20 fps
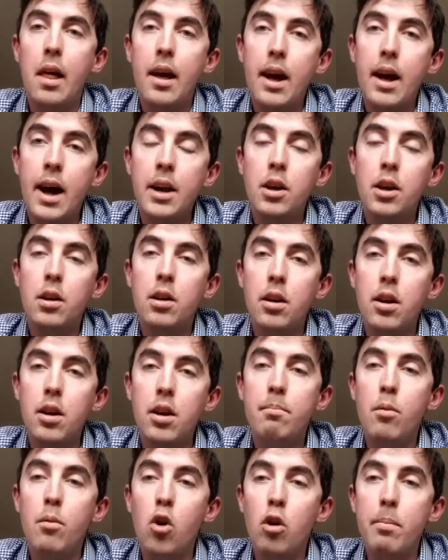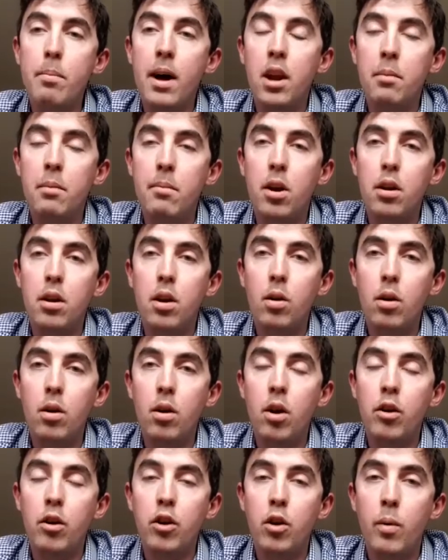and you'd learn more about the molecule
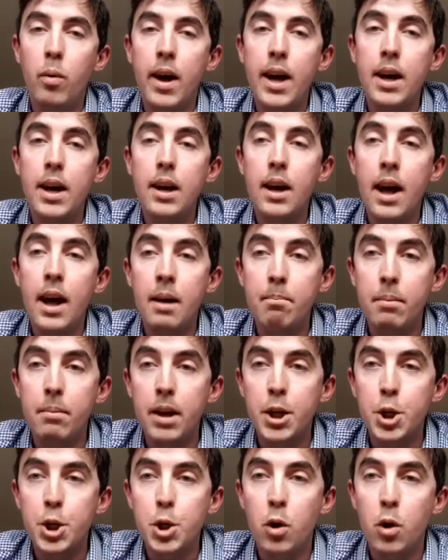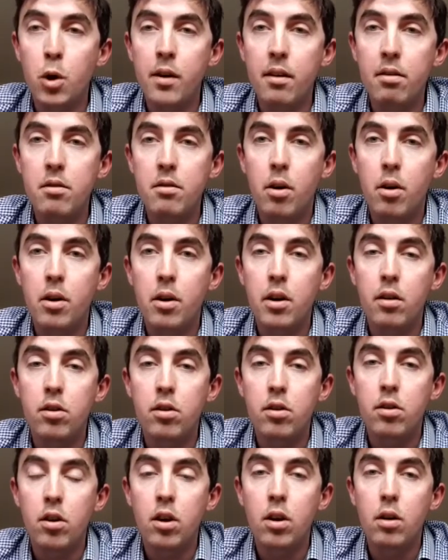along the way, and be sure it's not going to
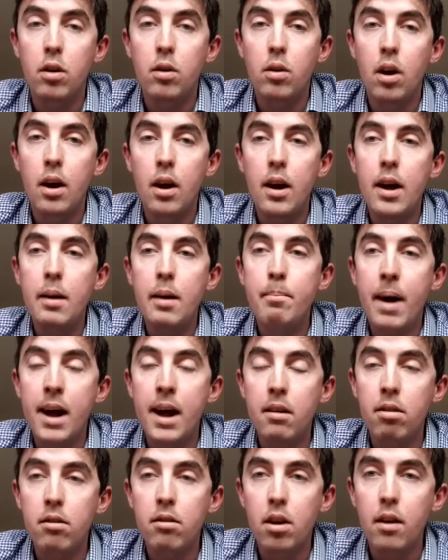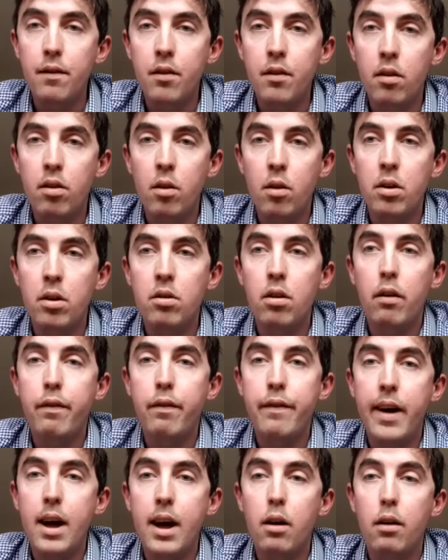do bad stuff because you want to
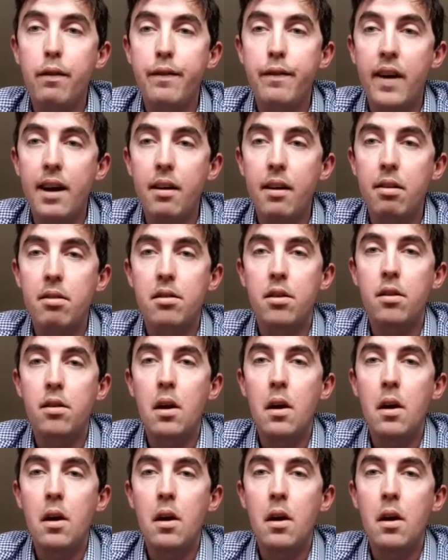fail fast